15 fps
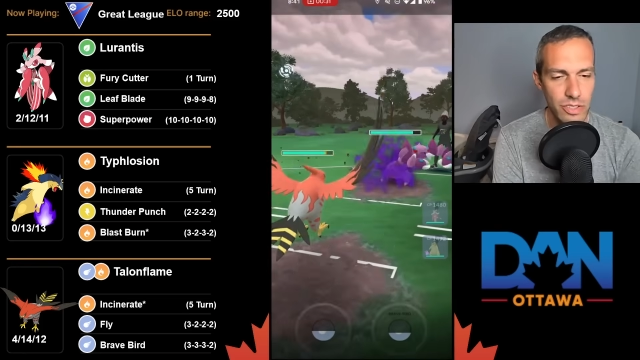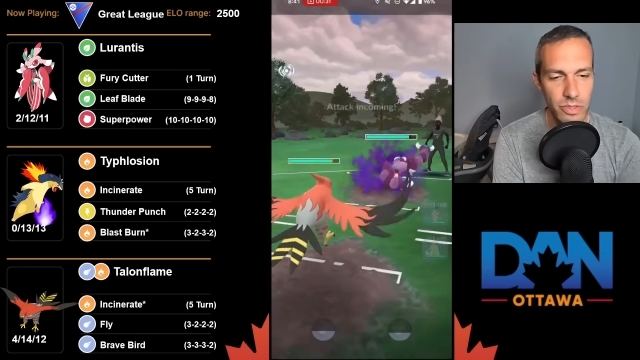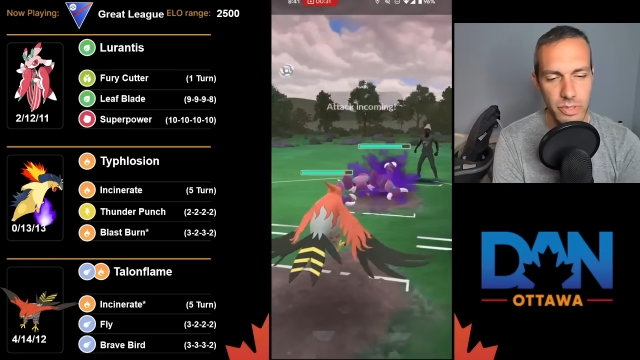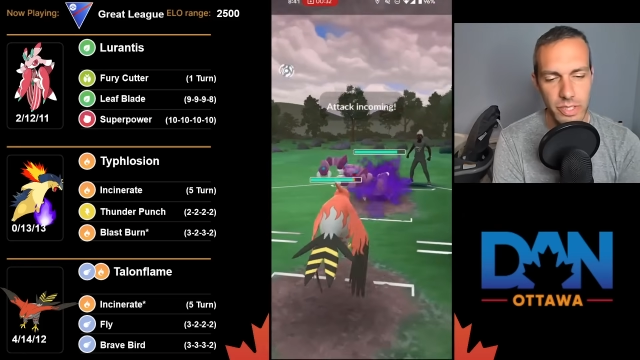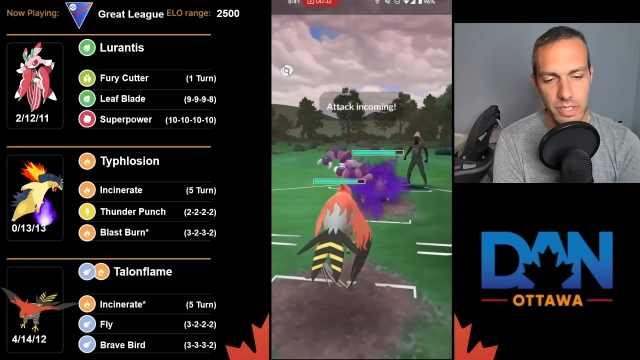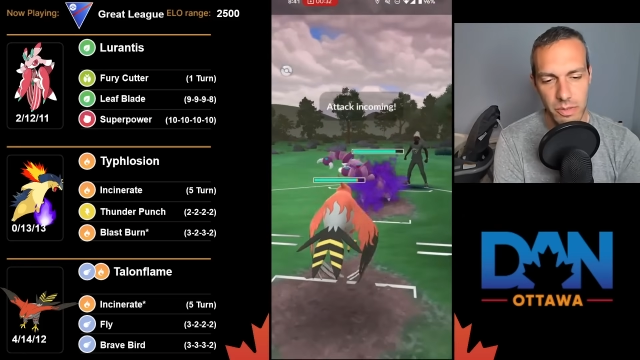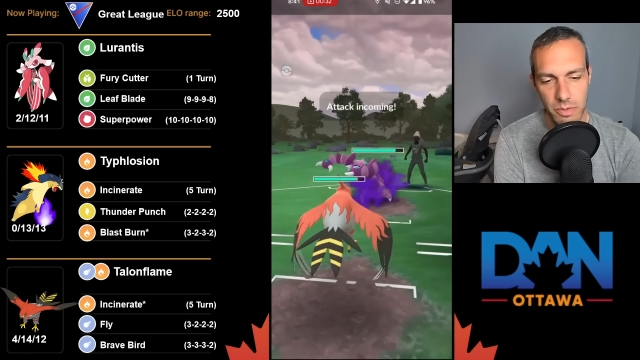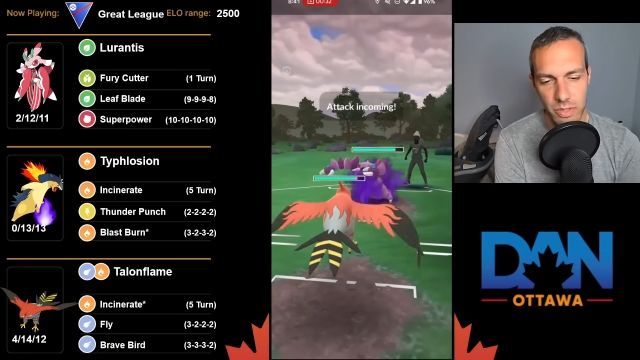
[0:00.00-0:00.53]
the
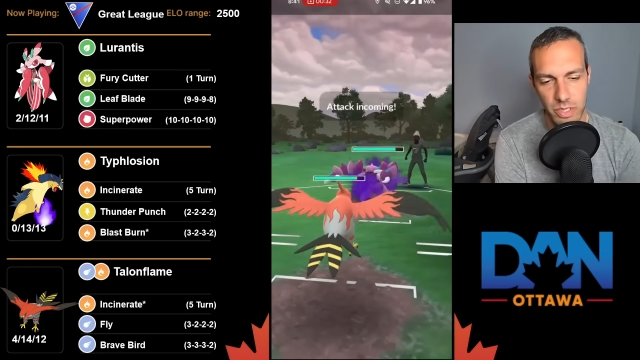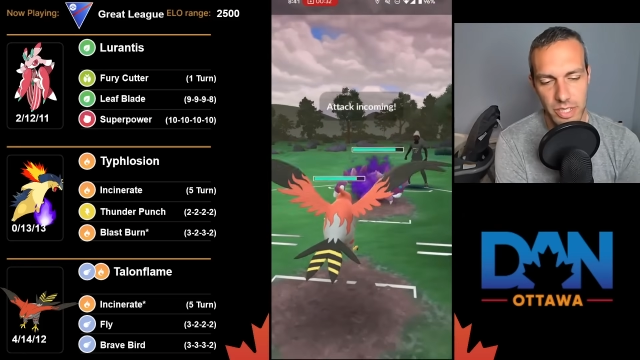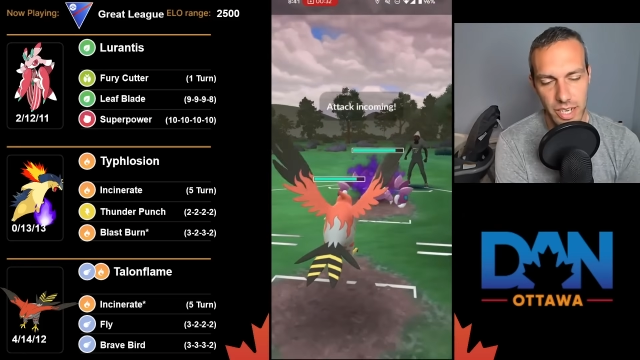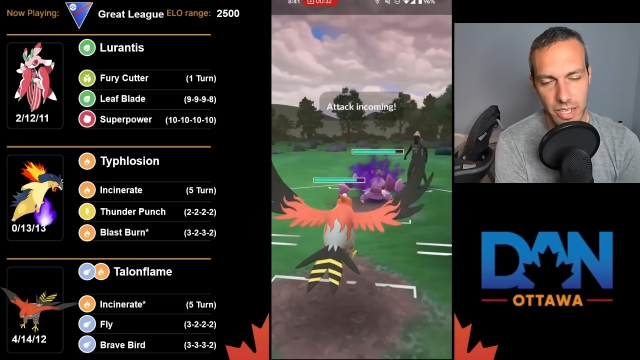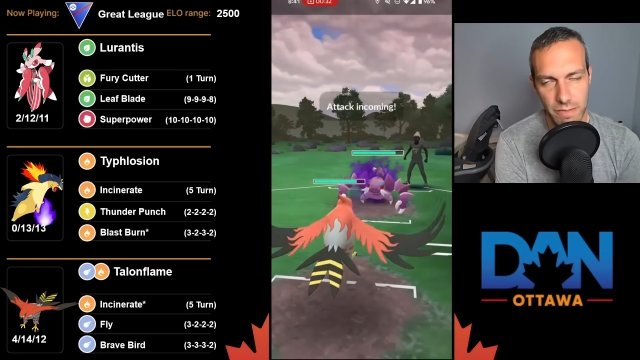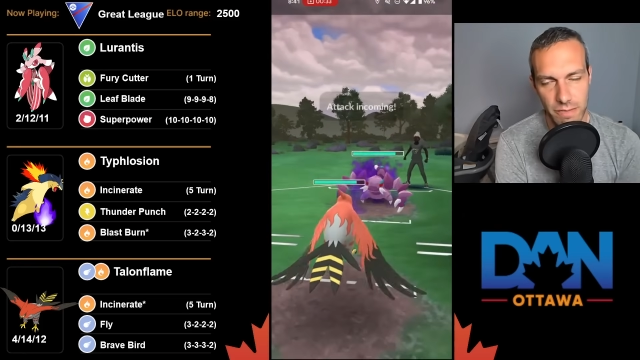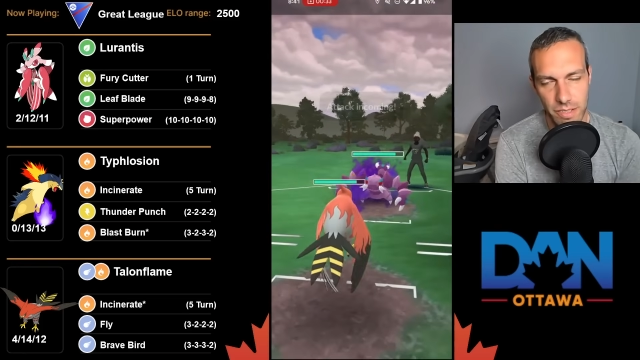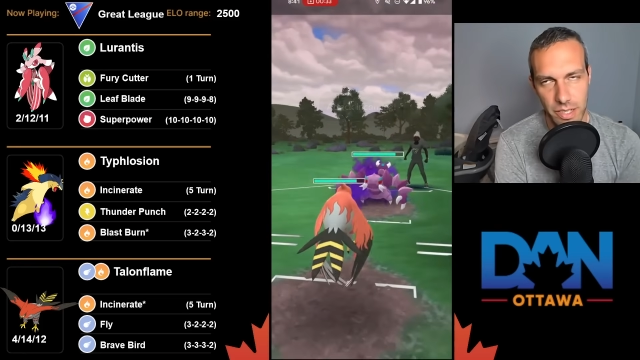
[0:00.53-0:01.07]
reason I'm going
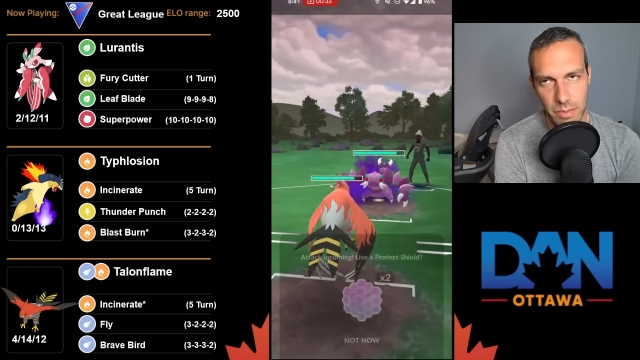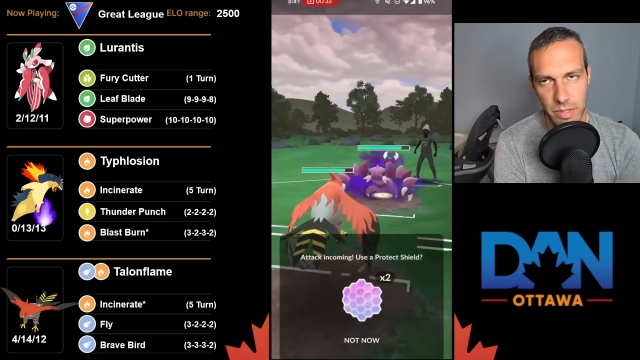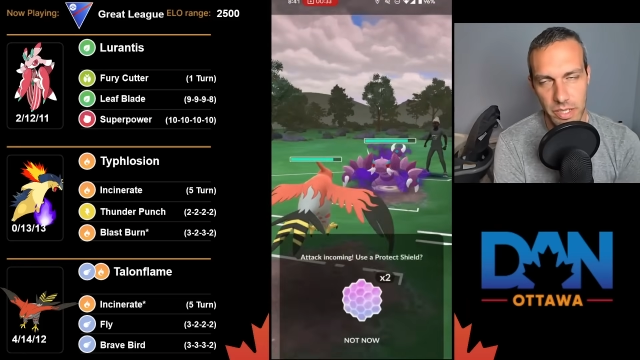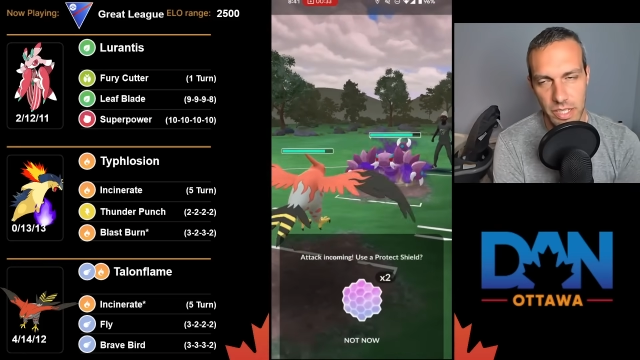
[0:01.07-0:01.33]
Talonflame